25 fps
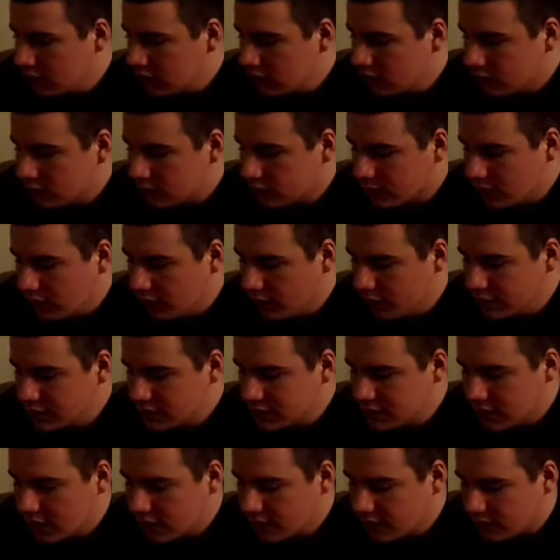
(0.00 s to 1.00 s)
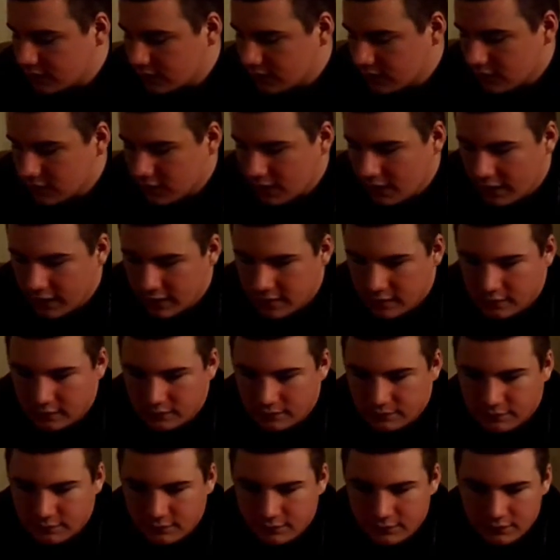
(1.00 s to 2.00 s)
So we're just kind of
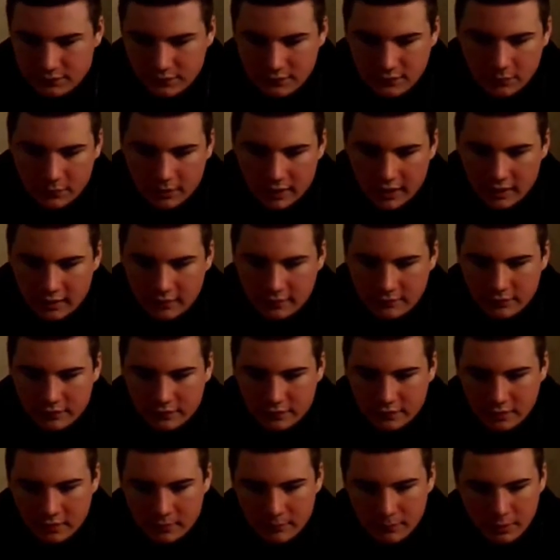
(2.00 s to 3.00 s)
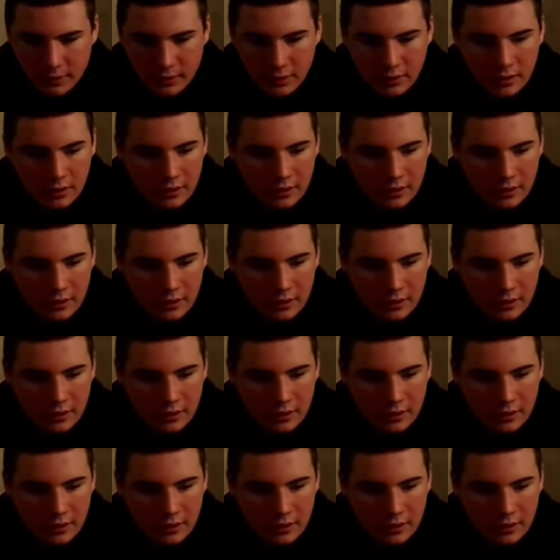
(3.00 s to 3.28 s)
waiting for summer